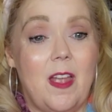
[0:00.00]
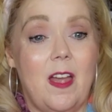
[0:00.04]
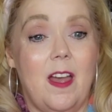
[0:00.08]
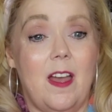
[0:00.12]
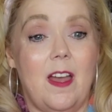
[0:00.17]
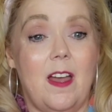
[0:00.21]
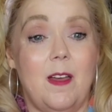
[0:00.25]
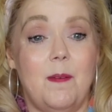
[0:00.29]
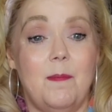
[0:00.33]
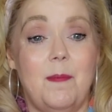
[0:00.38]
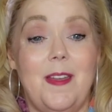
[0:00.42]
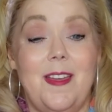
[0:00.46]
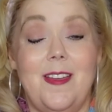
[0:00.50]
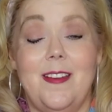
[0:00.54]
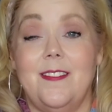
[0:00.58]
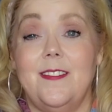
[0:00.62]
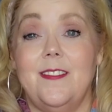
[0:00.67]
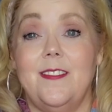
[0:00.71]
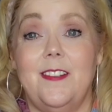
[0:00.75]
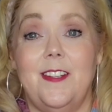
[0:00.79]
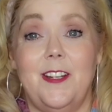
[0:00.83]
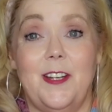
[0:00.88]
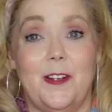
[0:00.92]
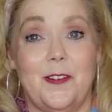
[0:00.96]
Um,
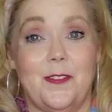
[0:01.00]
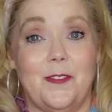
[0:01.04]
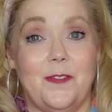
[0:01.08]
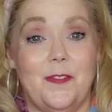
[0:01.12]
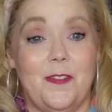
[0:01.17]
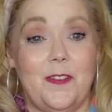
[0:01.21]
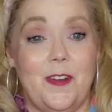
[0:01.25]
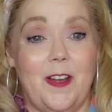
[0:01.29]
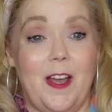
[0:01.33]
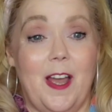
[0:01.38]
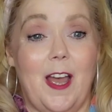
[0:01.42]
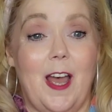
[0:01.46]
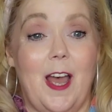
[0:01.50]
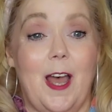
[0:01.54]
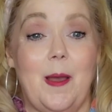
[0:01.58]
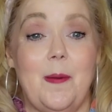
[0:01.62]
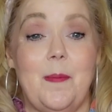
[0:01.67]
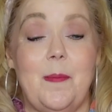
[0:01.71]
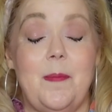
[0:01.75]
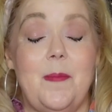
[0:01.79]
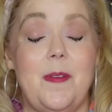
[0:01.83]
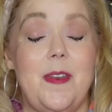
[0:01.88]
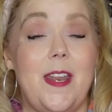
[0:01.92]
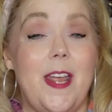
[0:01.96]
and, you know,
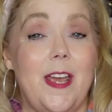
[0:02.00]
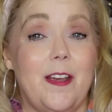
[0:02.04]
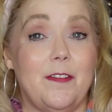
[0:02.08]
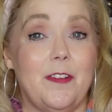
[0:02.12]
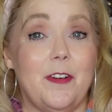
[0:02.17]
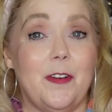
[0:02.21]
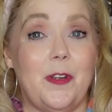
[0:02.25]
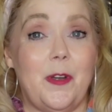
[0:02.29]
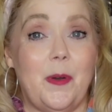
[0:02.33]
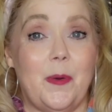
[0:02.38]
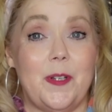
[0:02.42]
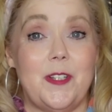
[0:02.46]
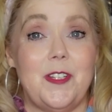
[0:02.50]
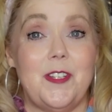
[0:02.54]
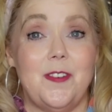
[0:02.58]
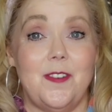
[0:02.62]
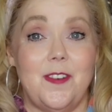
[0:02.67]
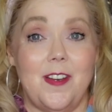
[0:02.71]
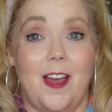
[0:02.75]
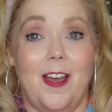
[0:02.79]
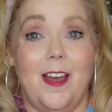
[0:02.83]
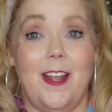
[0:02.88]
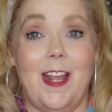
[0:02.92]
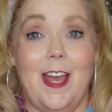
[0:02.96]
I'm never going to
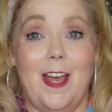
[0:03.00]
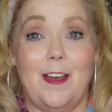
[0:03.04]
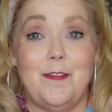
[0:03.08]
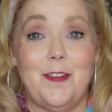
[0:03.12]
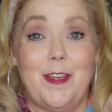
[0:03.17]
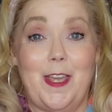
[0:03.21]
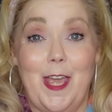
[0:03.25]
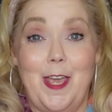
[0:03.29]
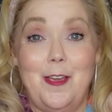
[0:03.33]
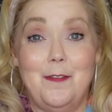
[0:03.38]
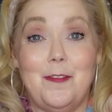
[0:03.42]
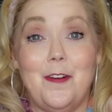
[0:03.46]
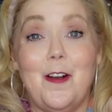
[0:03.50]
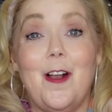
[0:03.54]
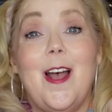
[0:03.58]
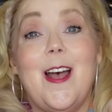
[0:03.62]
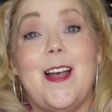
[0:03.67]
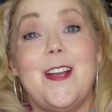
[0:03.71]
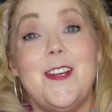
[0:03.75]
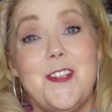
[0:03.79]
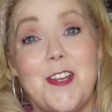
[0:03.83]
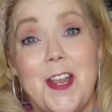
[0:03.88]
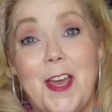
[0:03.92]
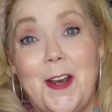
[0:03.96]
not advocate for
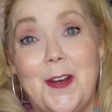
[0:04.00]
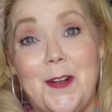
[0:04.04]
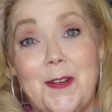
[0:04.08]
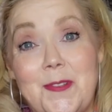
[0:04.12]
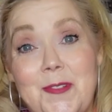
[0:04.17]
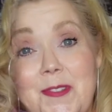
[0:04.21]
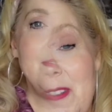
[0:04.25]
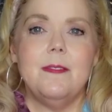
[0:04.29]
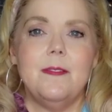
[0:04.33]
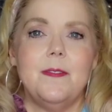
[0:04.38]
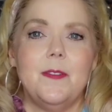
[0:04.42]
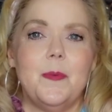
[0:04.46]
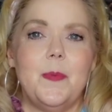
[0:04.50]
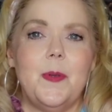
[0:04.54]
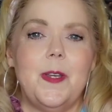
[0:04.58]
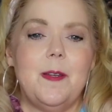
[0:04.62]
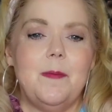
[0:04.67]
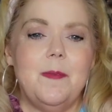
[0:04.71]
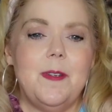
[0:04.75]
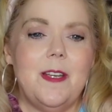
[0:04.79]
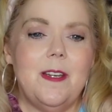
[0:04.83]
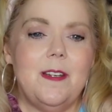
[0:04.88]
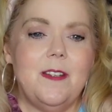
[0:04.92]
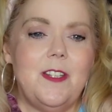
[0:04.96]
eyeshadows. We
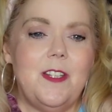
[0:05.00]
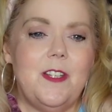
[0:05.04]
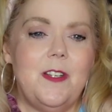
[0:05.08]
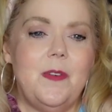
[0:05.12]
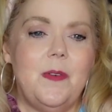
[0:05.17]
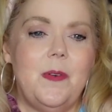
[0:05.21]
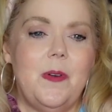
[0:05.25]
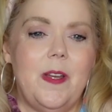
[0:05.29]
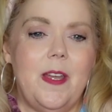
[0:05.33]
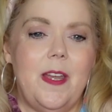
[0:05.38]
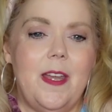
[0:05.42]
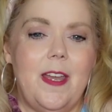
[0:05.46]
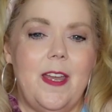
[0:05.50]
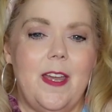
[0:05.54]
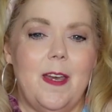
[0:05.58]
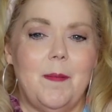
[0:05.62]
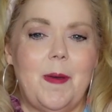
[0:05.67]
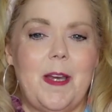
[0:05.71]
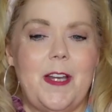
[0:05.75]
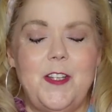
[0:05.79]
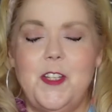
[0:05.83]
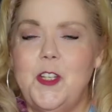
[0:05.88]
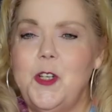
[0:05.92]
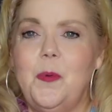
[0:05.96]
come down to,
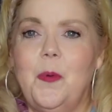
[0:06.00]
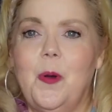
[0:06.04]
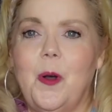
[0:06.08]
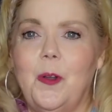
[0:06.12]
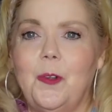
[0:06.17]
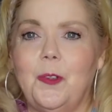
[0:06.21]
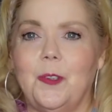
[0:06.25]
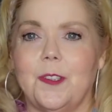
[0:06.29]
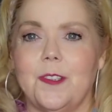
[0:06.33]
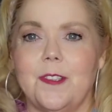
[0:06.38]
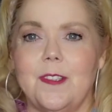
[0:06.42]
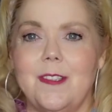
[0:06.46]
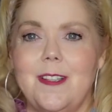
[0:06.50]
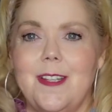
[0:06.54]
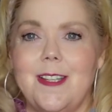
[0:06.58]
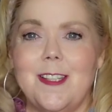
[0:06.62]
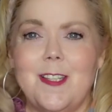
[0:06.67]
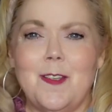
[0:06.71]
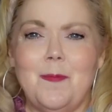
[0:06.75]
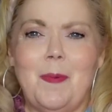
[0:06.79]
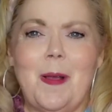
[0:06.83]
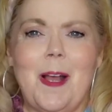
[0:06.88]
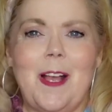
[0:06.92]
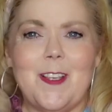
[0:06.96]
am I too old?
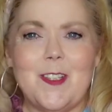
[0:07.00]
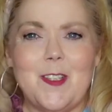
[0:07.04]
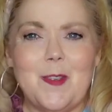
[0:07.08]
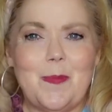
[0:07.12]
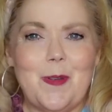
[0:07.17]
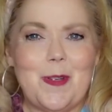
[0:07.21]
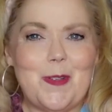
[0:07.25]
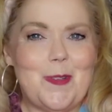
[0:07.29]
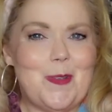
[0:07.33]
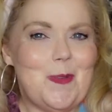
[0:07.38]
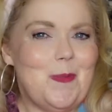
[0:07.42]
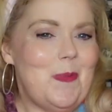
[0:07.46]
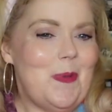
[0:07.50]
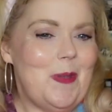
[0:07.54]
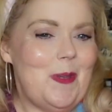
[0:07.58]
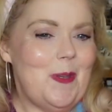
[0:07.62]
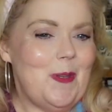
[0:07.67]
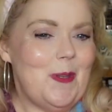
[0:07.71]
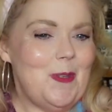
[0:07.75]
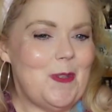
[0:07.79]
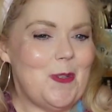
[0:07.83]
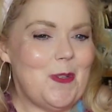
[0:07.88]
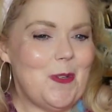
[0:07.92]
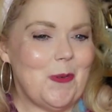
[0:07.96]
Is it possible to
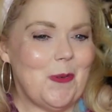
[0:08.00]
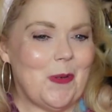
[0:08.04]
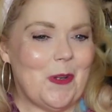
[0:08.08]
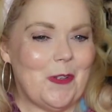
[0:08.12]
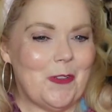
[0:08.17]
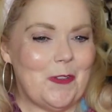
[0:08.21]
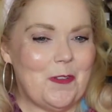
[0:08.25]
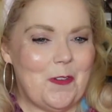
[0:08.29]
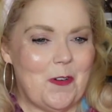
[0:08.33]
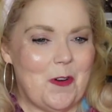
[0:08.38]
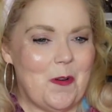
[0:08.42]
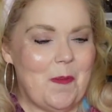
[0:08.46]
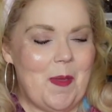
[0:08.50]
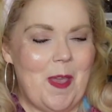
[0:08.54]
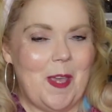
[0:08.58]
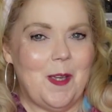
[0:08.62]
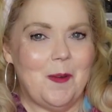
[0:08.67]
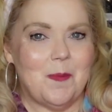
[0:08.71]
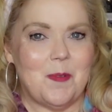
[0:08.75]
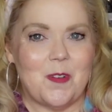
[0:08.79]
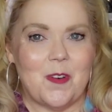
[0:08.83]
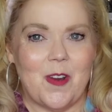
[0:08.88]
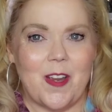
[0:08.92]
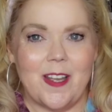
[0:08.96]
be too old for a
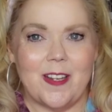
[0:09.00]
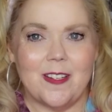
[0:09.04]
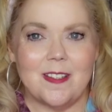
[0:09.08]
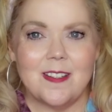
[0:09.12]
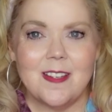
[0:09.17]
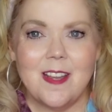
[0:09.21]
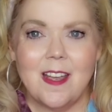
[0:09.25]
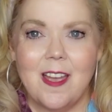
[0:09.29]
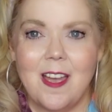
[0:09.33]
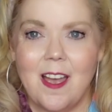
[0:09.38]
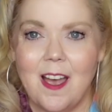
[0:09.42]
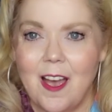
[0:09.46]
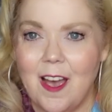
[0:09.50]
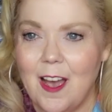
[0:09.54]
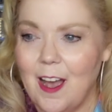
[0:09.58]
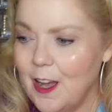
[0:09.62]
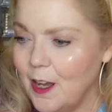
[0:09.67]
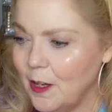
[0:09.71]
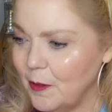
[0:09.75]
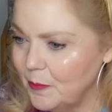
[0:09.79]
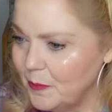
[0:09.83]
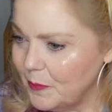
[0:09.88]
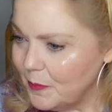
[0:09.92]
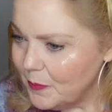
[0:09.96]
makeup trend?
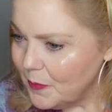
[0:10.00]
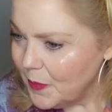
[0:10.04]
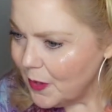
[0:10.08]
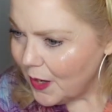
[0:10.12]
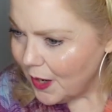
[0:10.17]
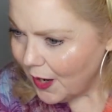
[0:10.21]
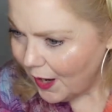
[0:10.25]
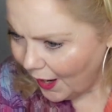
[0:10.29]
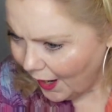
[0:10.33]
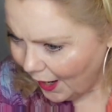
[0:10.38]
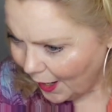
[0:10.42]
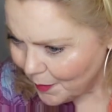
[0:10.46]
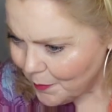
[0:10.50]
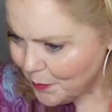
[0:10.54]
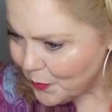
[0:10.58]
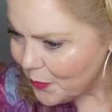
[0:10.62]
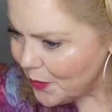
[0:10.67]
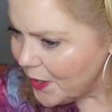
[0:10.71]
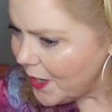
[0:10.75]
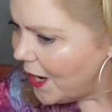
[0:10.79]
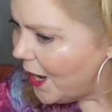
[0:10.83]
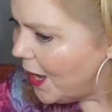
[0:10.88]
Um, I'm pretty